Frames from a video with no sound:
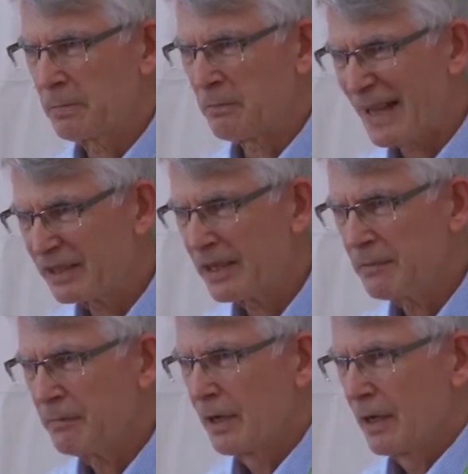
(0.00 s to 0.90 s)
partly,
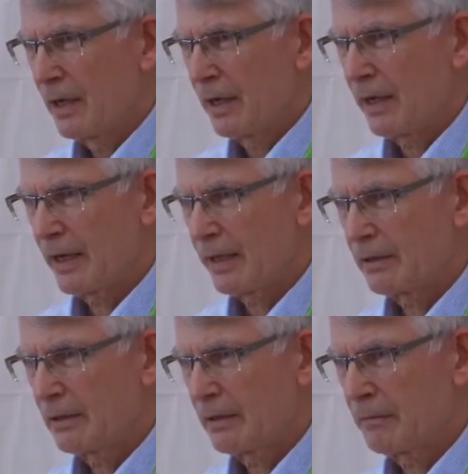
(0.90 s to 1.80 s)

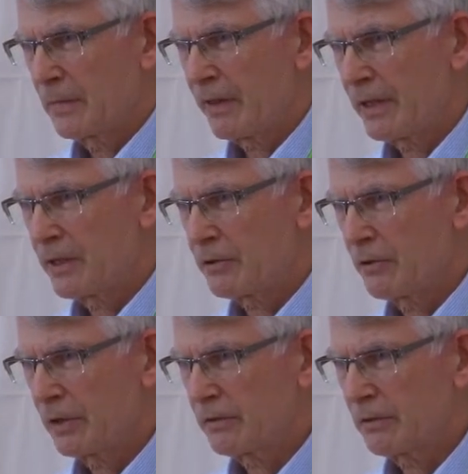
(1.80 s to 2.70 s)
and that is
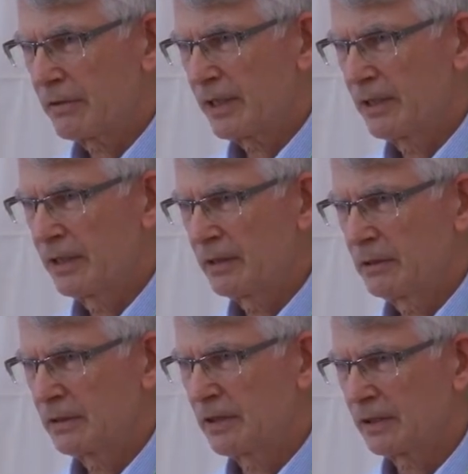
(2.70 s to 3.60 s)
not really
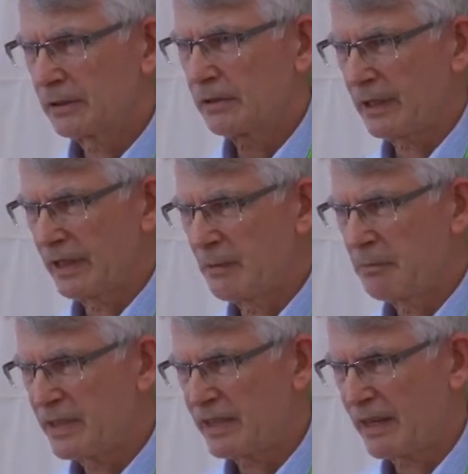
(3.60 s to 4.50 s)
just in
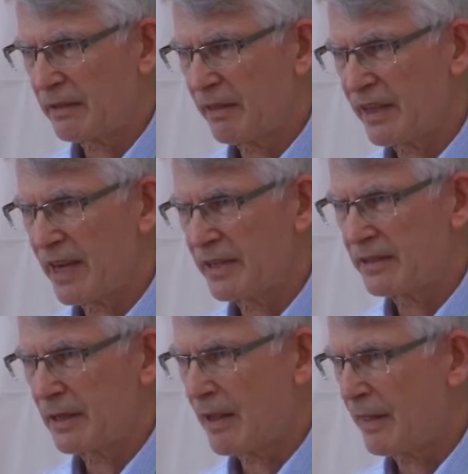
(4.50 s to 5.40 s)
Bishkek the
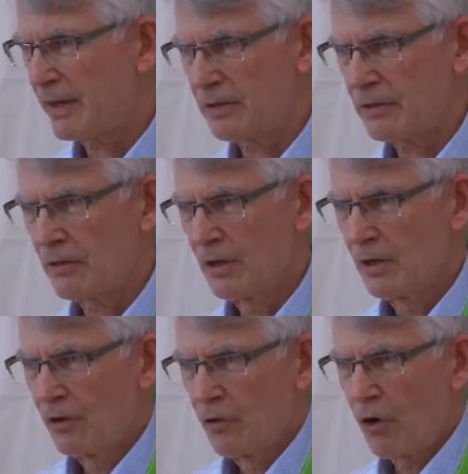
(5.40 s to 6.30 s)
case. That is
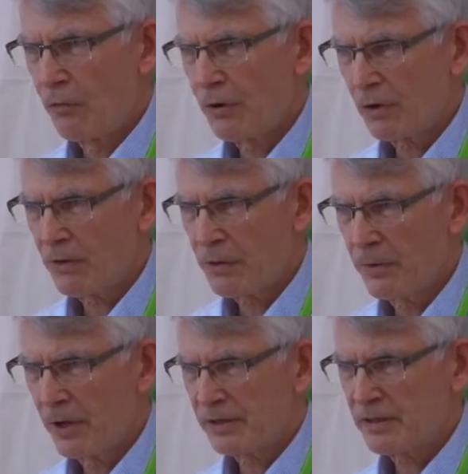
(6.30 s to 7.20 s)
overall on the
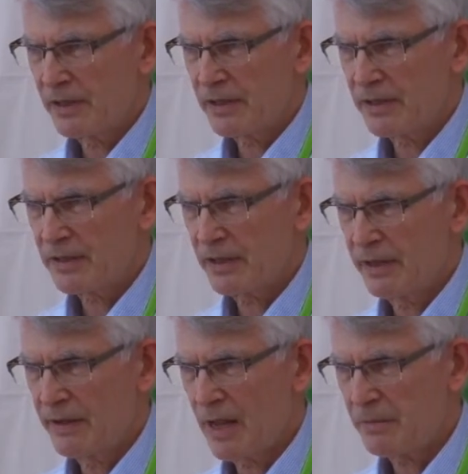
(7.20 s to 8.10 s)
world. It is
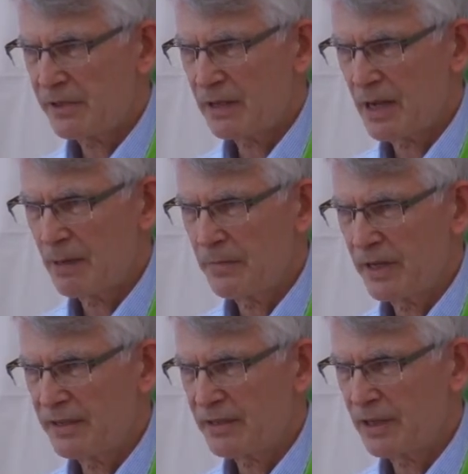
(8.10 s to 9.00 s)
in Amsterdam,
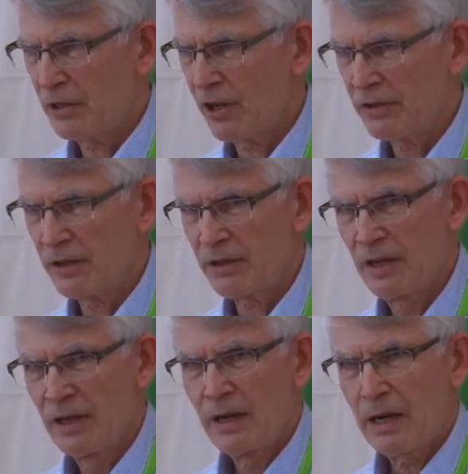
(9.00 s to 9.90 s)
it's in London,
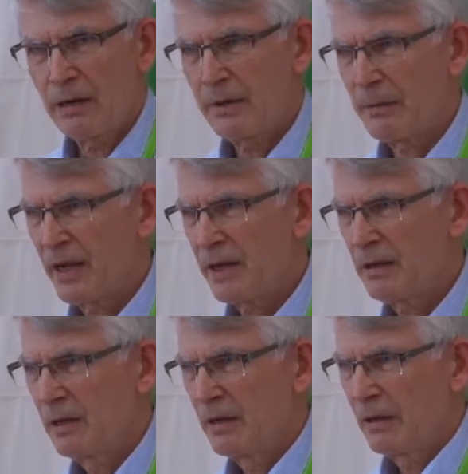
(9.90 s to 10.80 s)

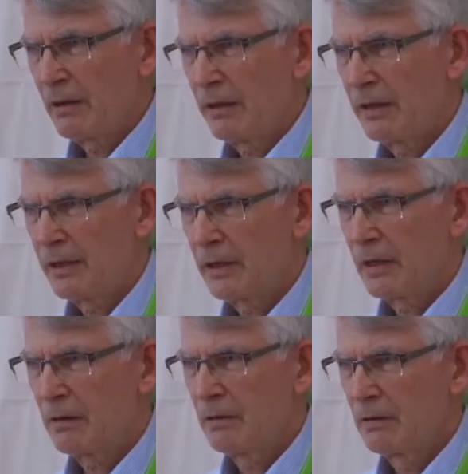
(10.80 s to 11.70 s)
everywhere.
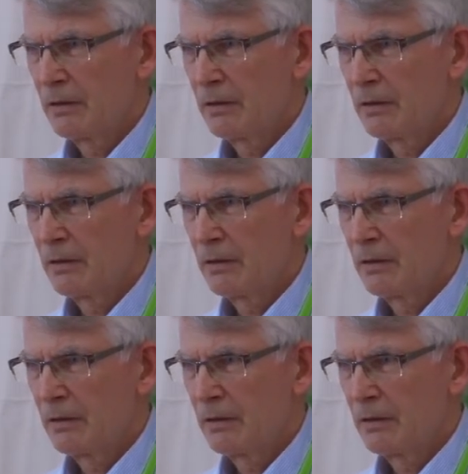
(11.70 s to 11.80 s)
The